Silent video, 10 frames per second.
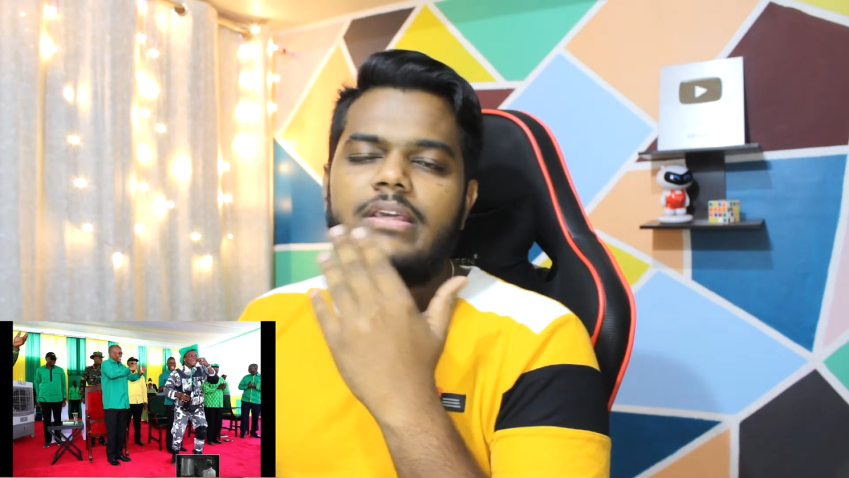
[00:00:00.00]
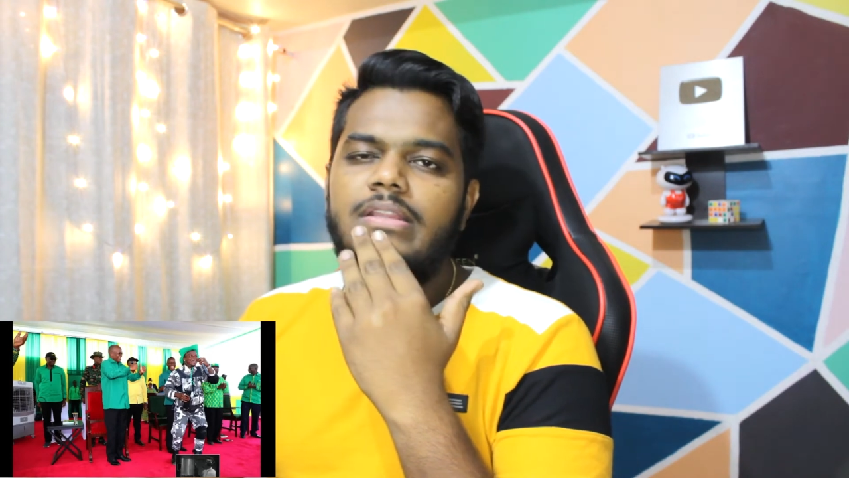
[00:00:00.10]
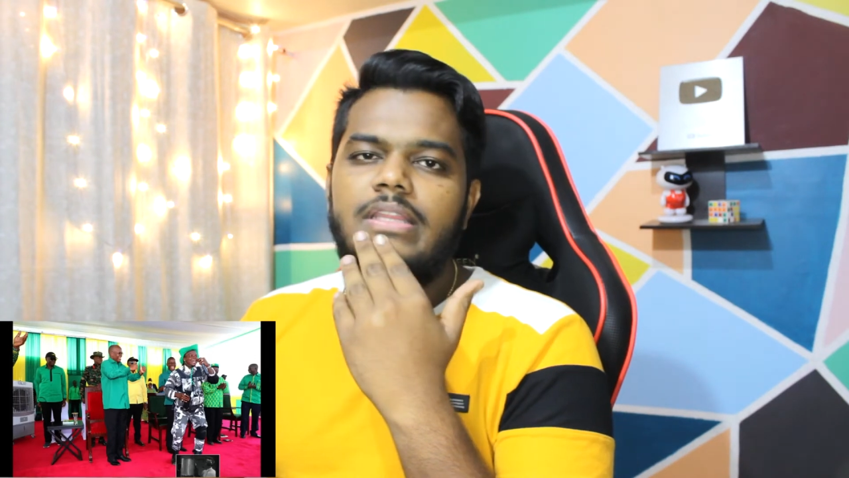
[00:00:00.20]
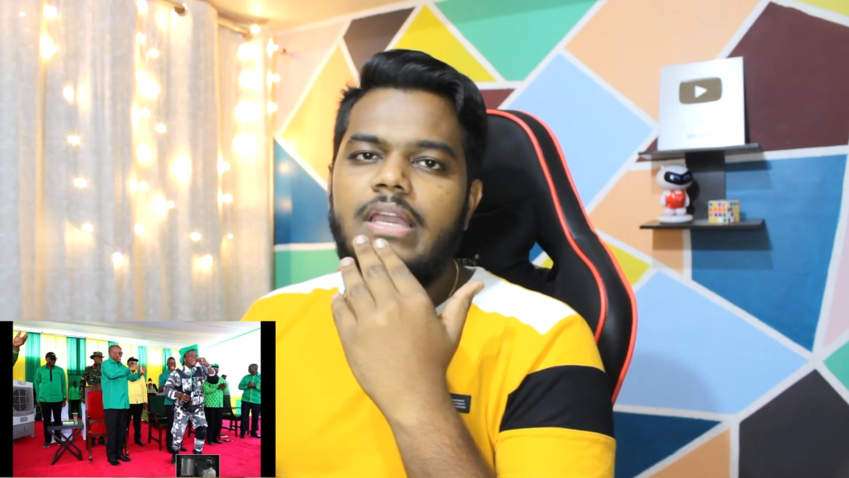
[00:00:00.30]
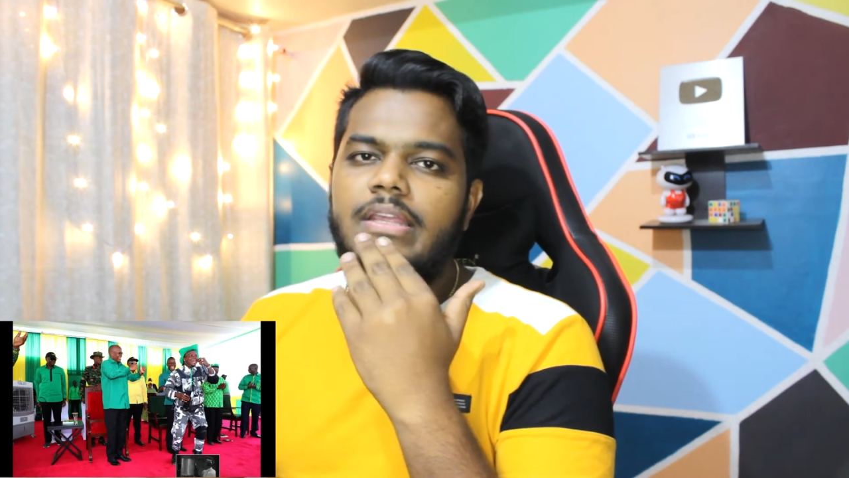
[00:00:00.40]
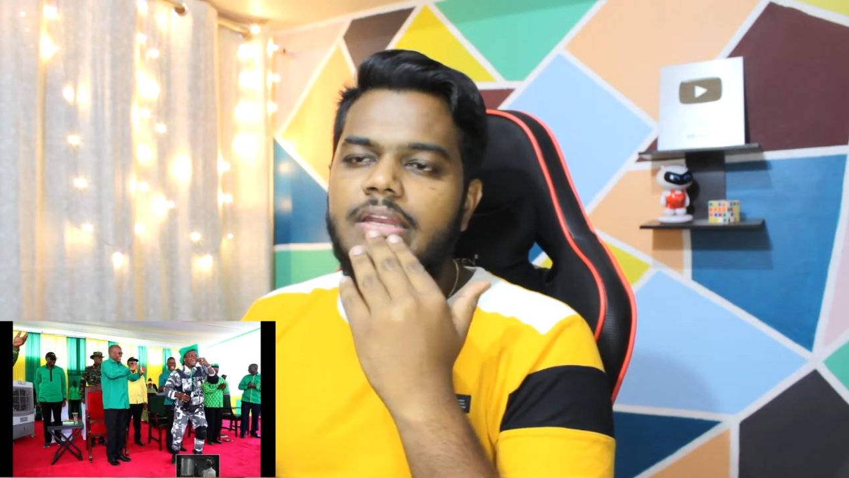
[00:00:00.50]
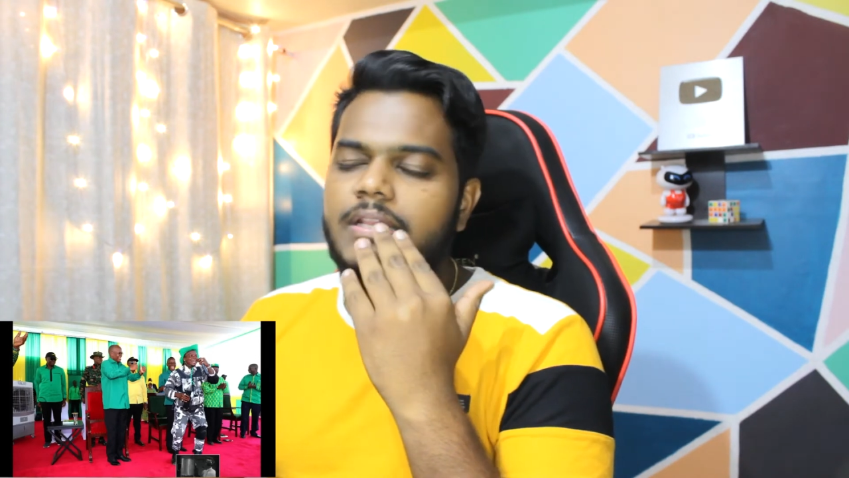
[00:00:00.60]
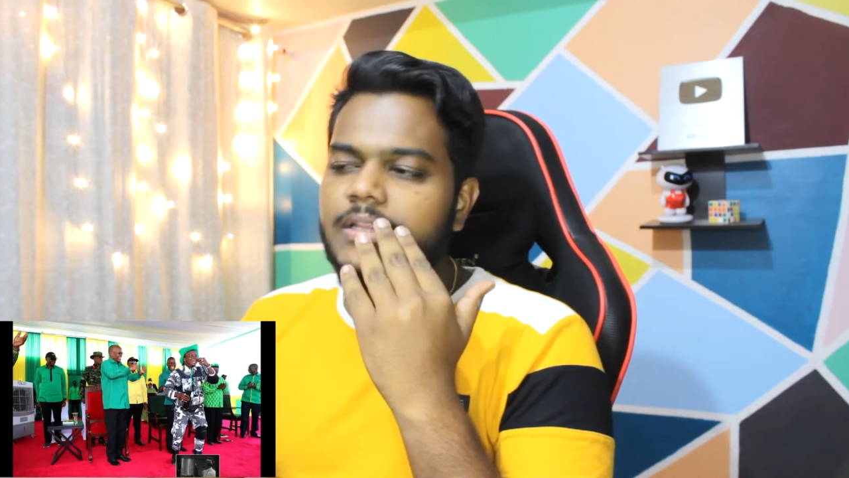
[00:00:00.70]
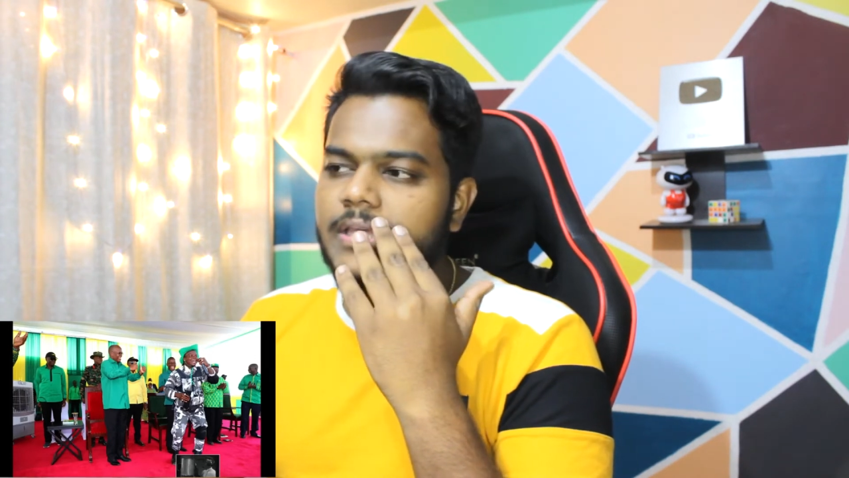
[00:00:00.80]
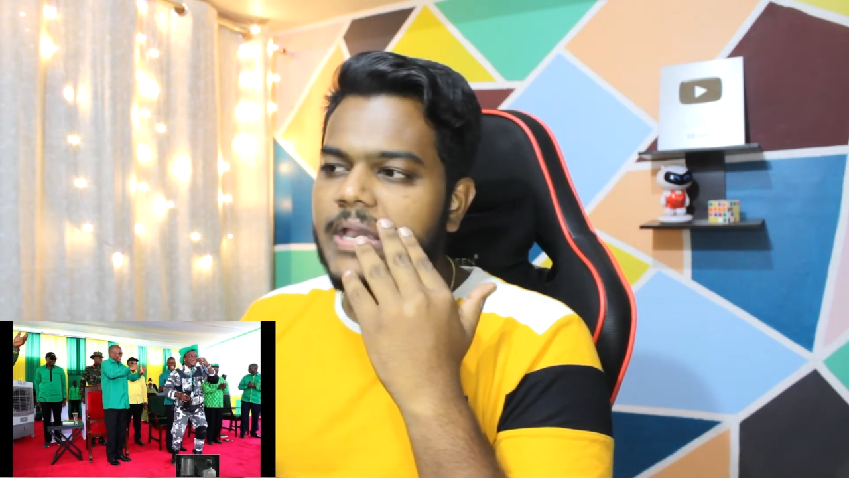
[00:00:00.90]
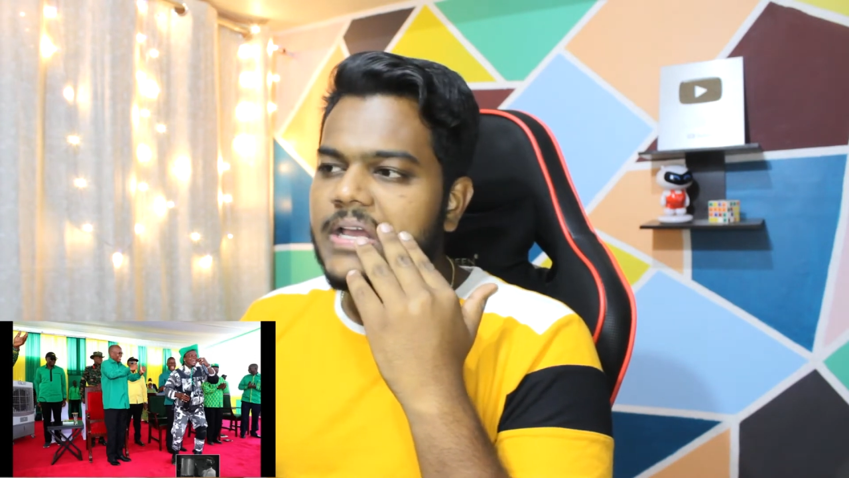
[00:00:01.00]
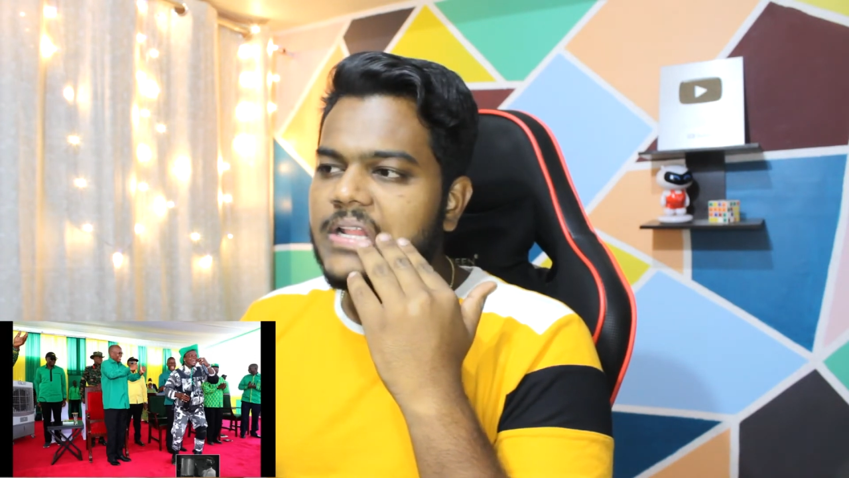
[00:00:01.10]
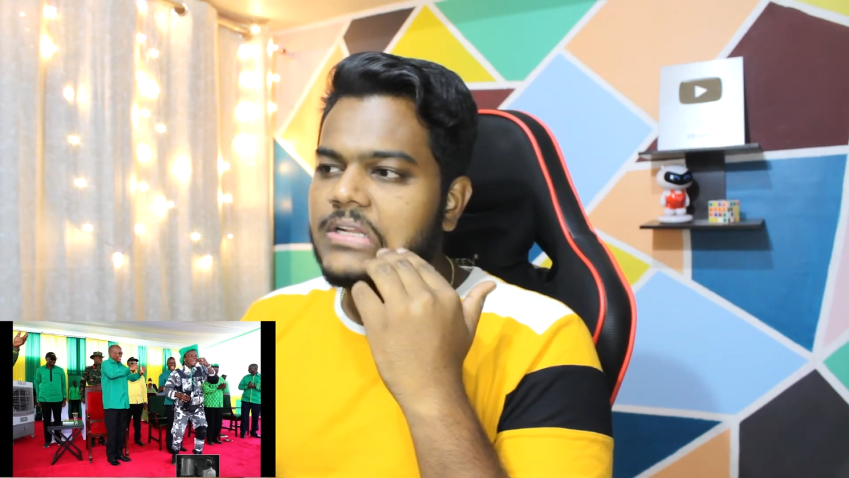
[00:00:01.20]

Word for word: in in India